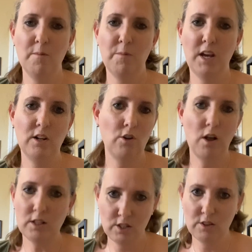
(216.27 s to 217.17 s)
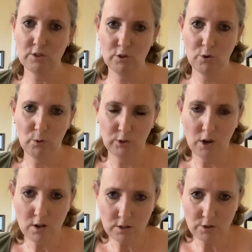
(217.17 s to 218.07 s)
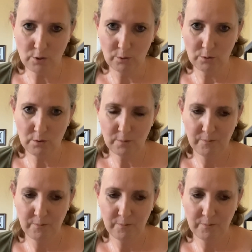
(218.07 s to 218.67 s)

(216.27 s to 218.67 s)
and a knowledge that they're going to hold on to